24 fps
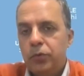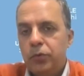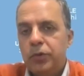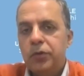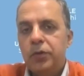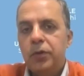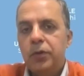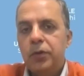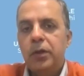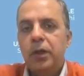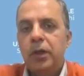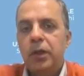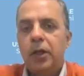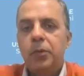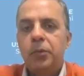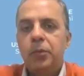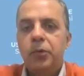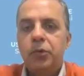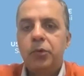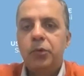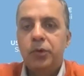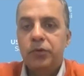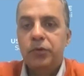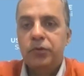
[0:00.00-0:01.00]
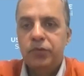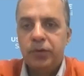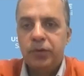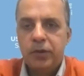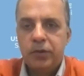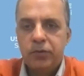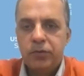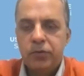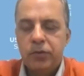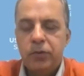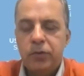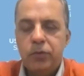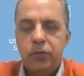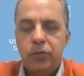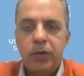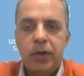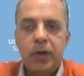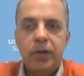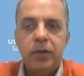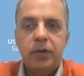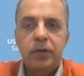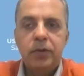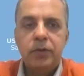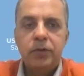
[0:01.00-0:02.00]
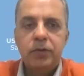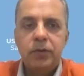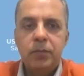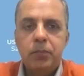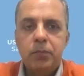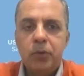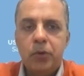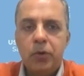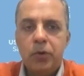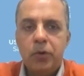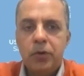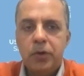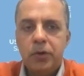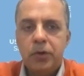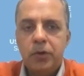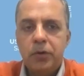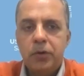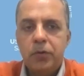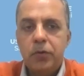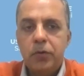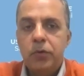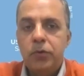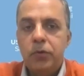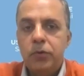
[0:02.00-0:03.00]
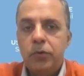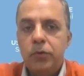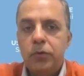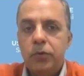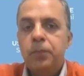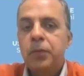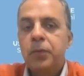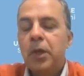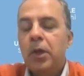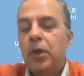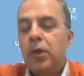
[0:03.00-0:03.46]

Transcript: which will help you assess the factors important to you,